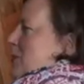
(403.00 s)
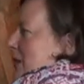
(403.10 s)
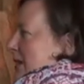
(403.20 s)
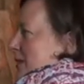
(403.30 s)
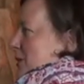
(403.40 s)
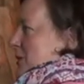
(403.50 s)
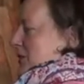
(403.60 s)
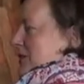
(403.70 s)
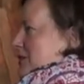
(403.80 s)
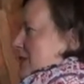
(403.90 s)
prep,
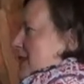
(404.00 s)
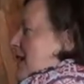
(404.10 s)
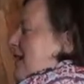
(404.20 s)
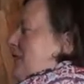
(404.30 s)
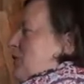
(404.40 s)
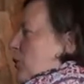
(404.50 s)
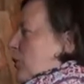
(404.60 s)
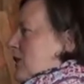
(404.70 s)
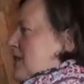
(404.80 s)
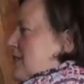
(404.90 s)
toward the end
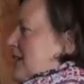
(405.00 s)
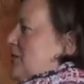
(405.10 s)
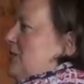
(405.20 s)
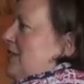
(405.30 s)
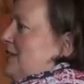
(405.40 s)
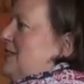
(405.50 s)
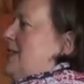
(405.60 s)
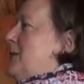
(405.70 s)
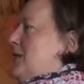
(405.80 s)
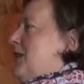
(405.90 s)
goal is actually a
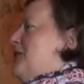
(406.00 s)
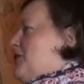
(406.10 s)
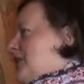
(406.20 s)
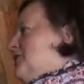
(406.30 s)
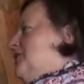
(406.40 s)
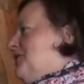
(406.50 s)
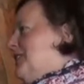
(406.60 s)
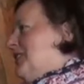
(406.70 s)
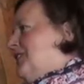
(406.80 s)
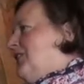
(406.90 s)
step in the right direction toward
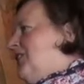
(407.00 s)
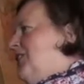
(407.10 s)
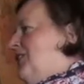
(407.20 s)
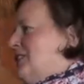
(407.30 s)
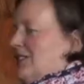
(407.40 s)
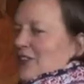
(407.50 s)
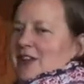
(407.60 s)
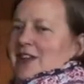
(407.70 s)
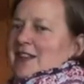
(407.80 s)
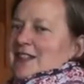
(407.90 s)
the end goal. And so,
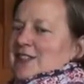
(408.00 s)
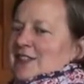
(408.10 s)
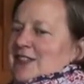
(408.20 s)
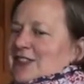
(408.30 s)
so in the